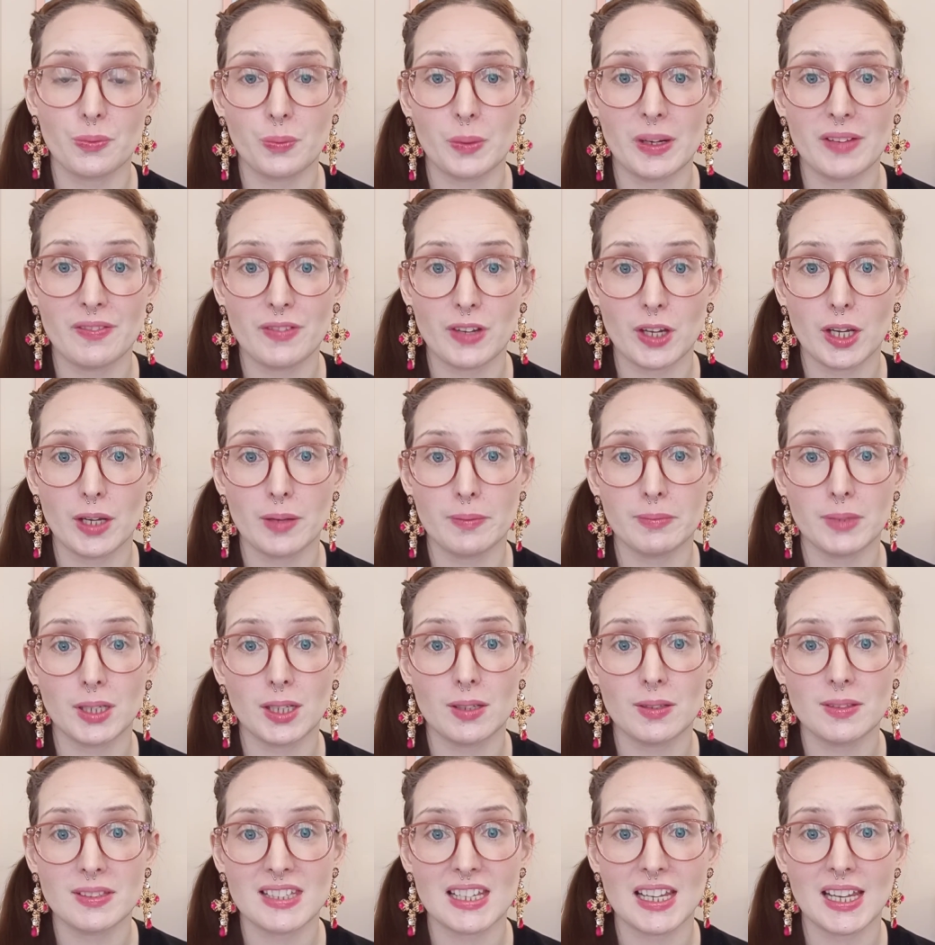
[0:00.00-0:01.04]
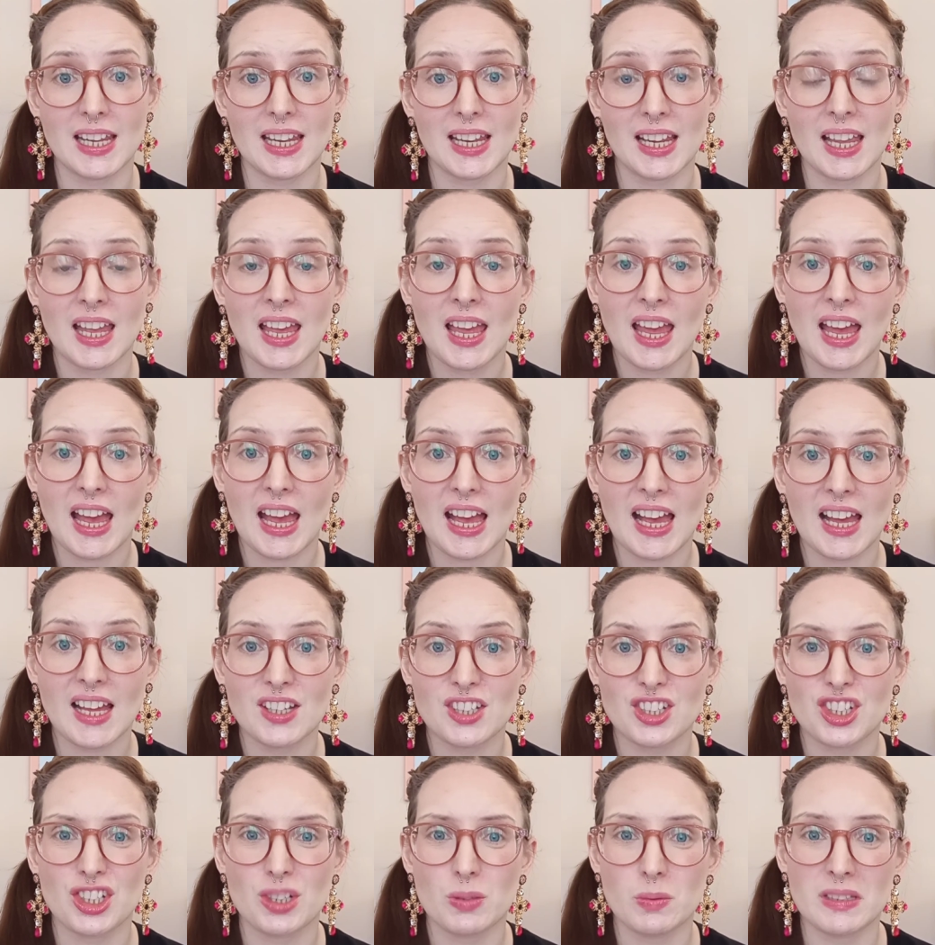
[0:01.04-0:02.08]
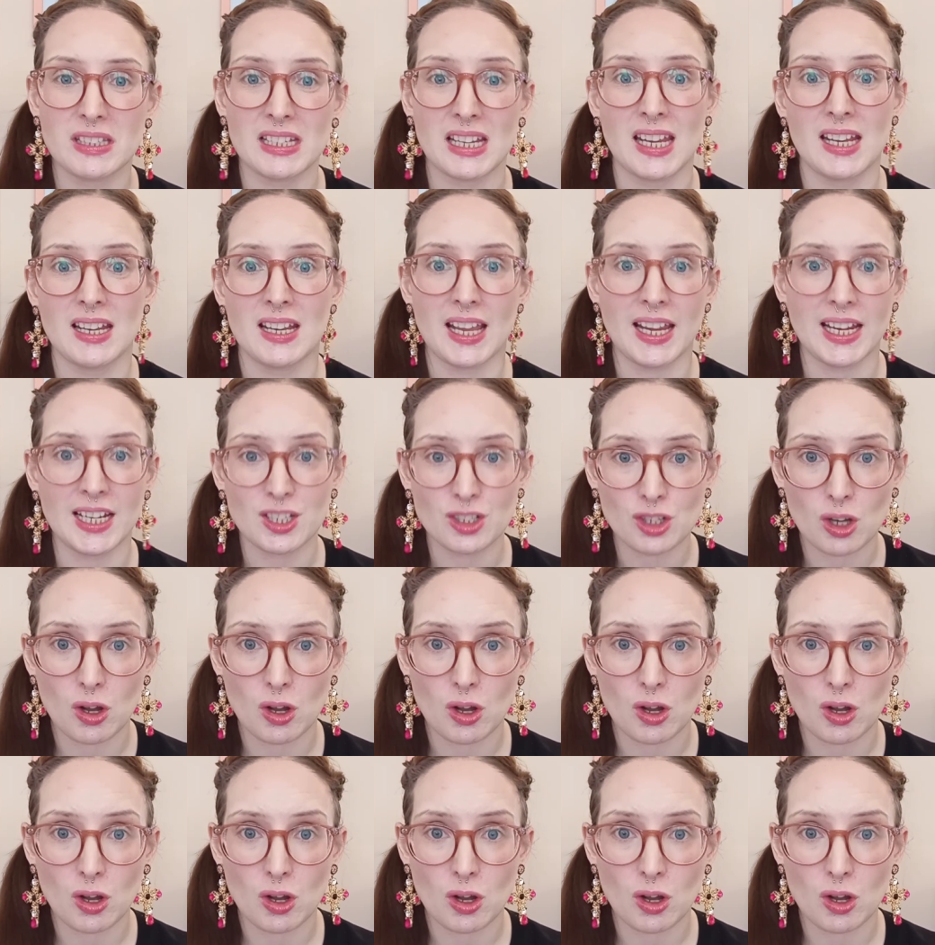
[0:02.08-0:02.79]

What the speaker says: with her music, and she was in a